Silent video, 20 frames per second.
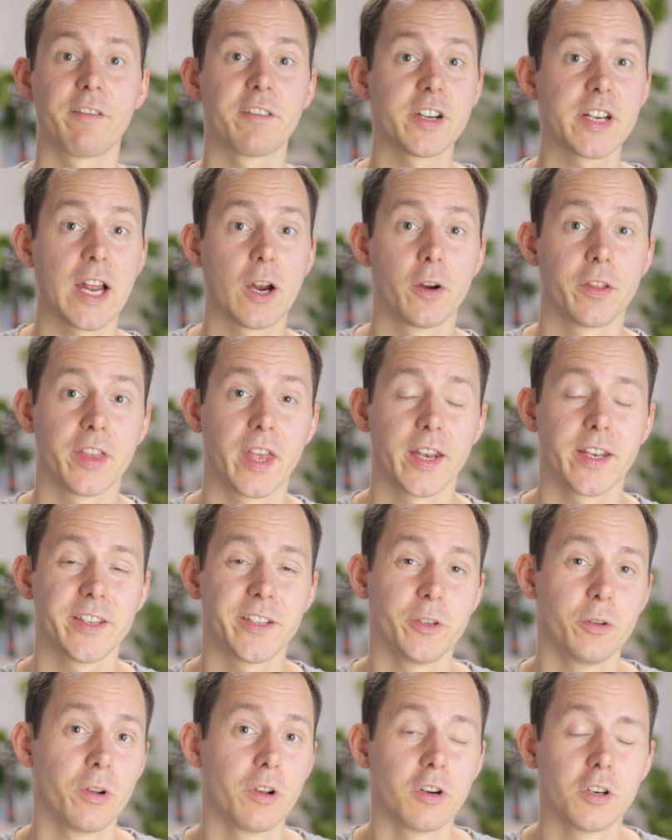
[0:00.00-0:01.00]
Every now and
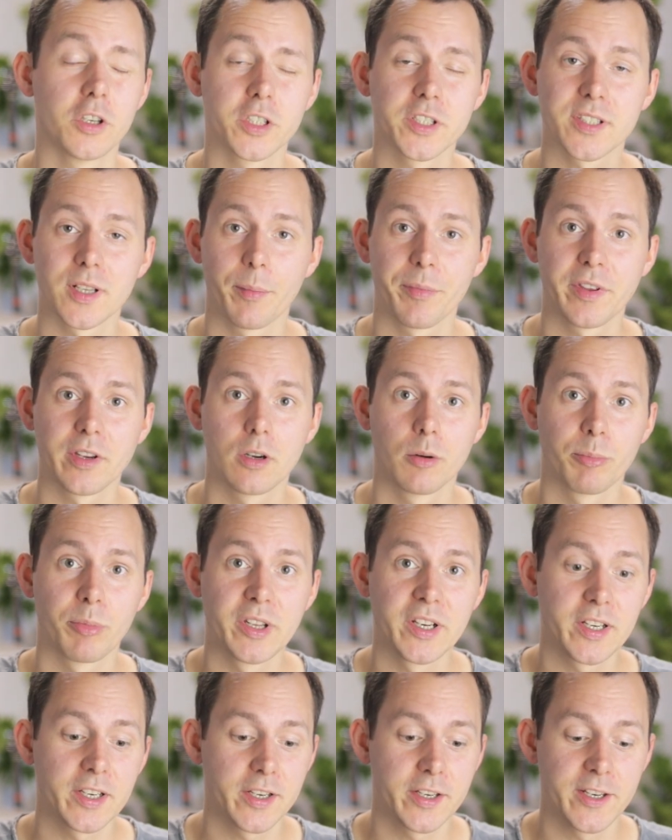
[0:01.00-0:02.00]
then you learn something
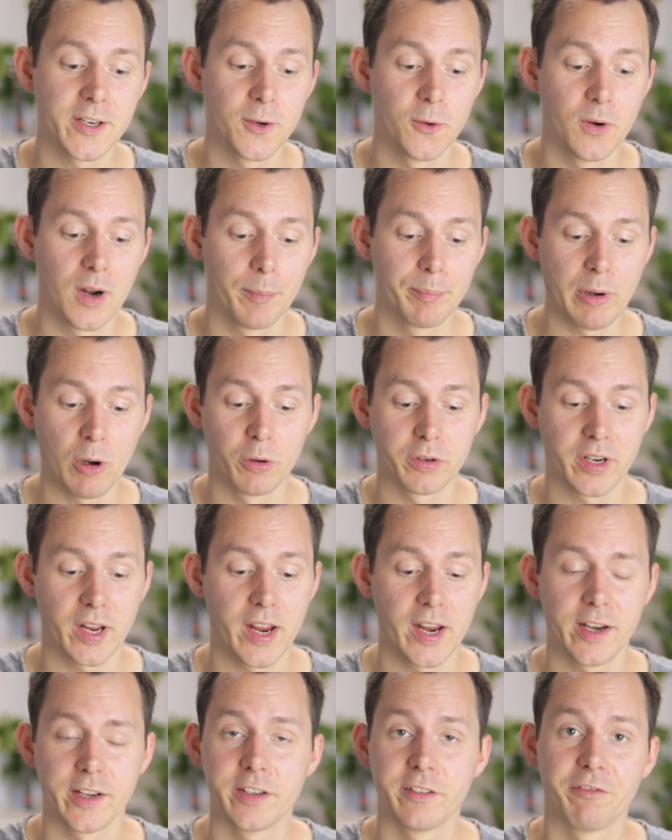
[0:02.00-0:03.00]
completely new about
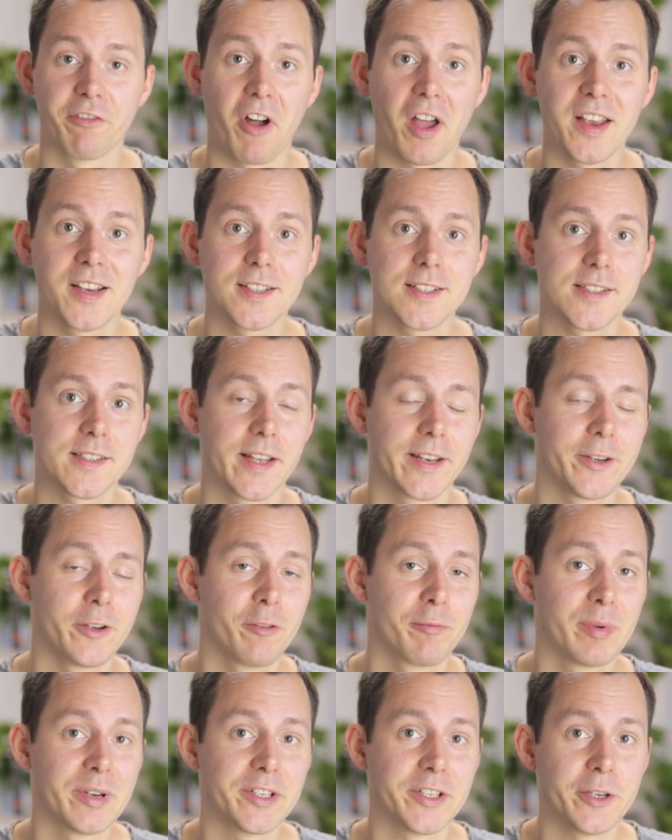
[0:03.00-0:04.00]
a device that
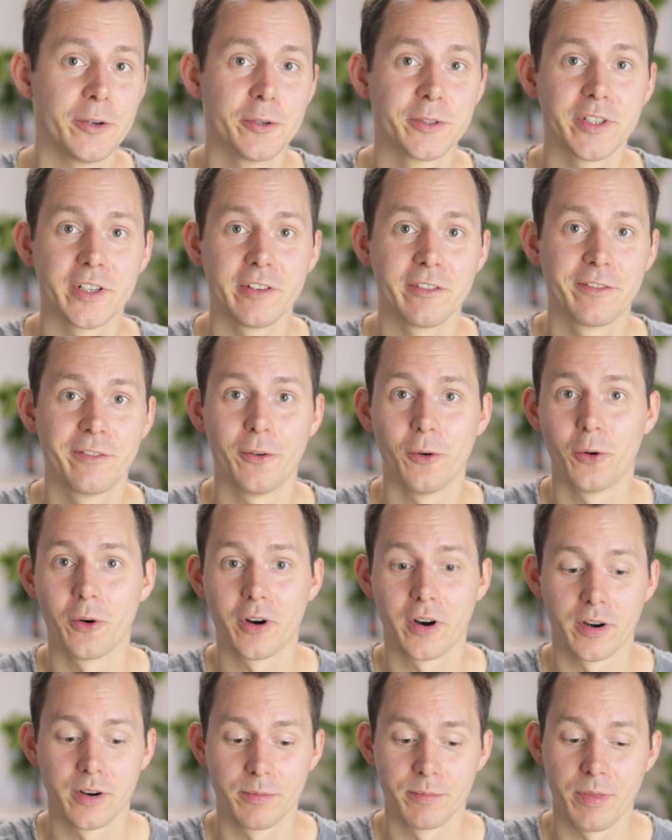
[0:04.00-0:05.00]
you've been using
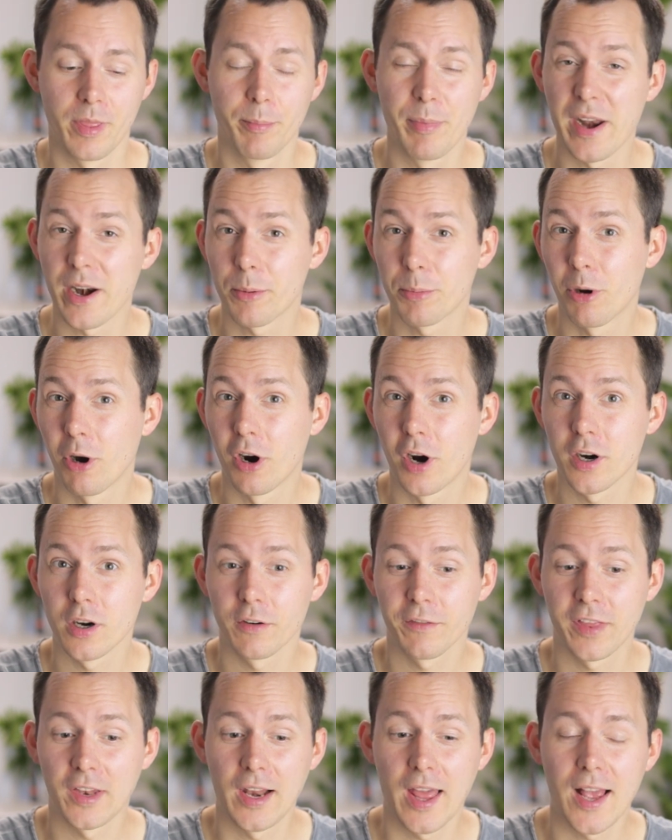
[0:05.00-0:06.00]
for the better part
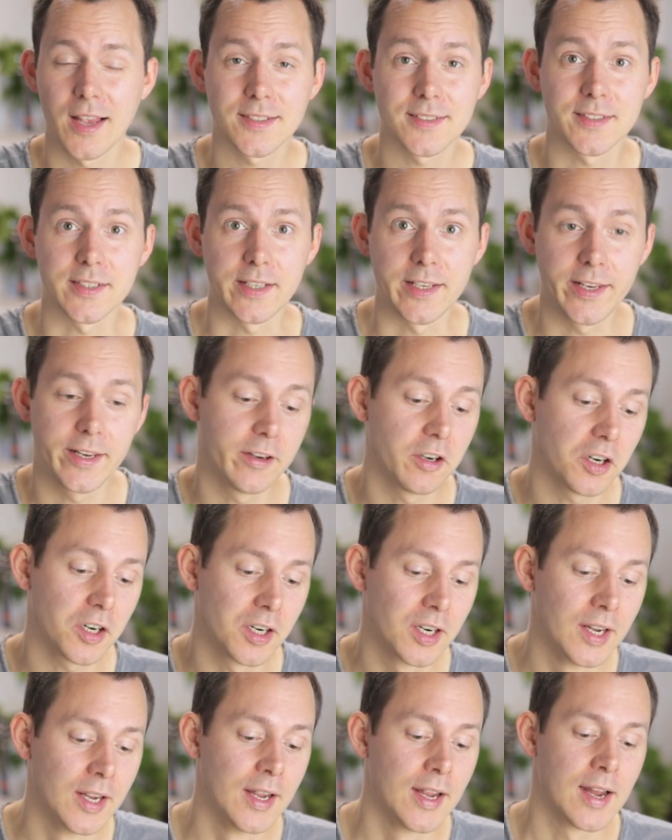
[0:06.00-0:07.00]
of the last
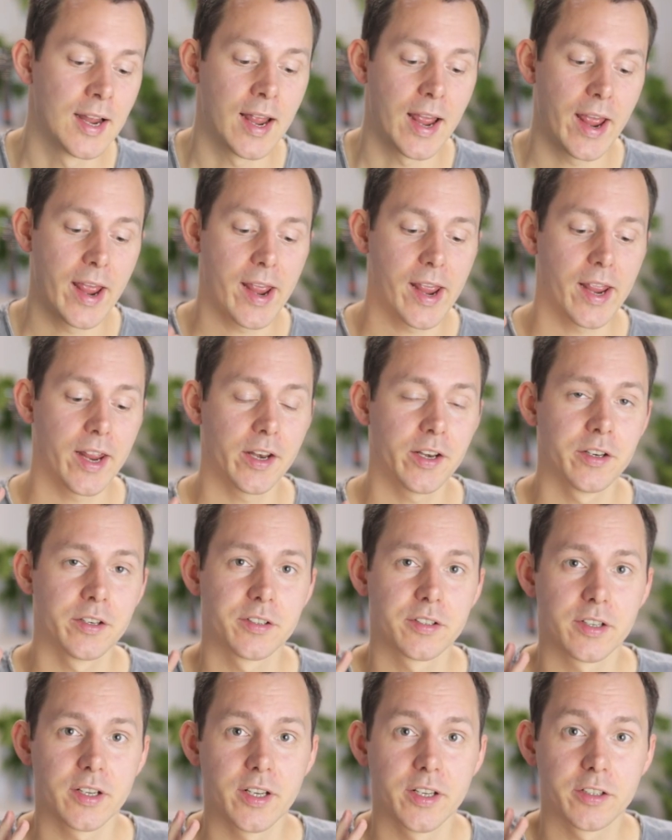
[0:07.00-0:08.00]
year,
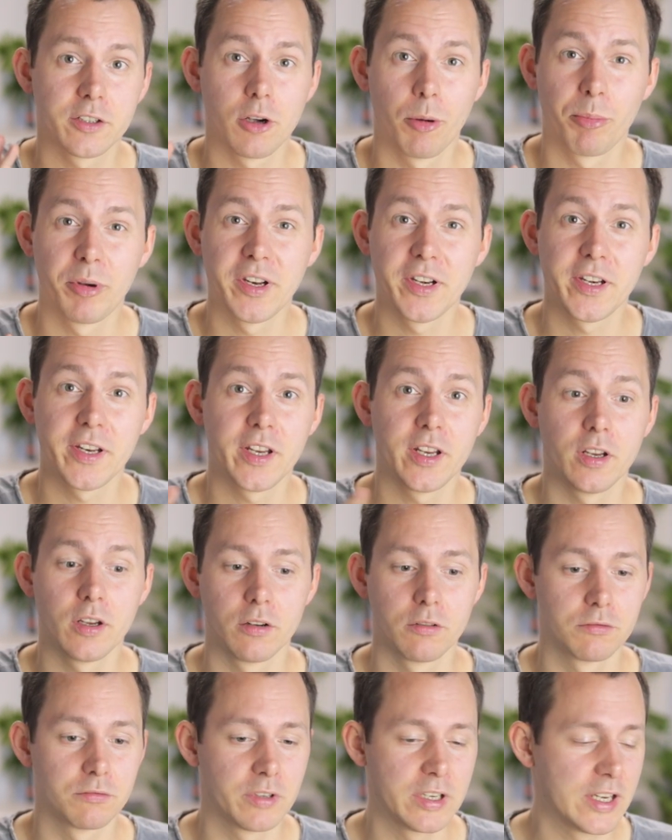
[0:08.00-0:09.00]
and it
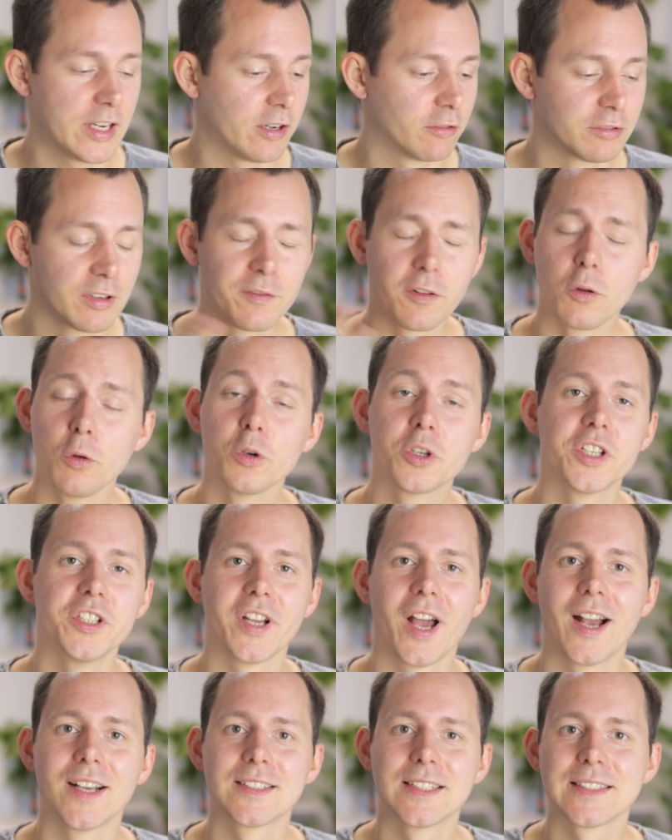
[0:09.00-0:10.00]
completely
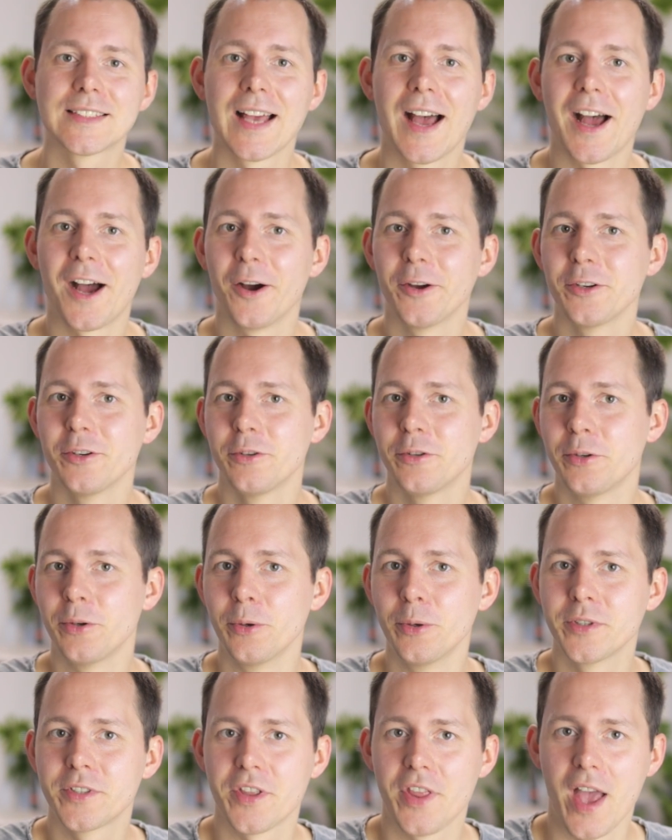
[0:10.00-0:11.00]
revolutionizes how you
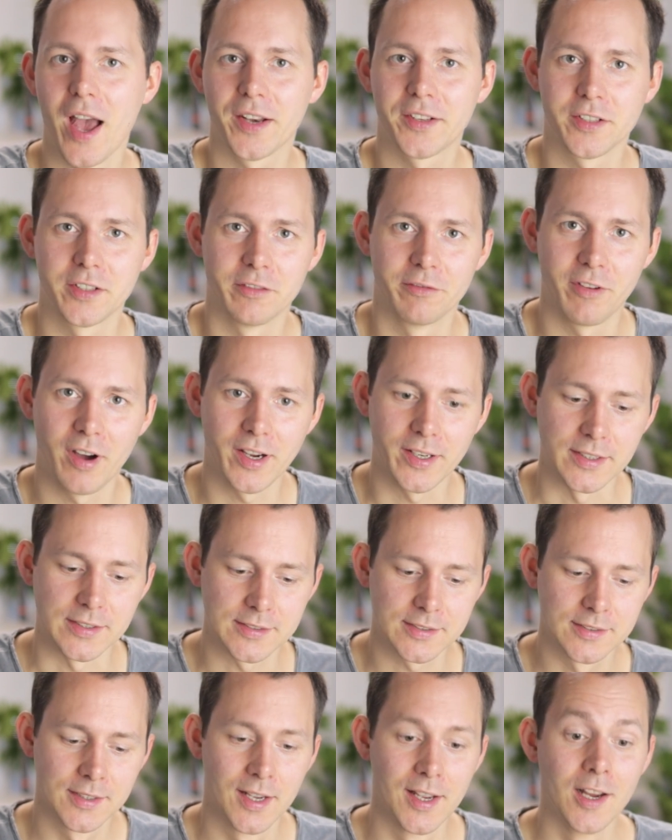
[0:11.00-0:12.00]
use that
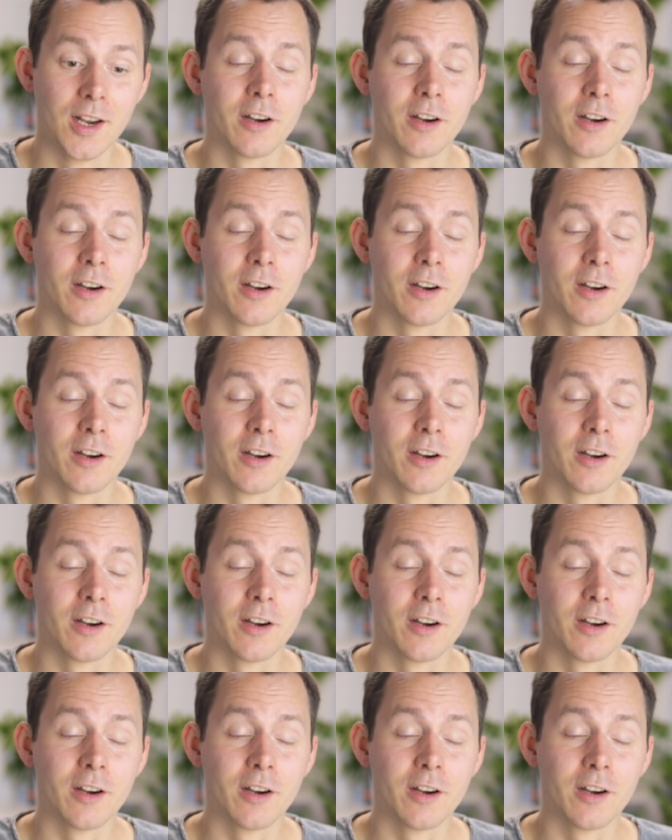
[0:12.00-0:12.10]
device.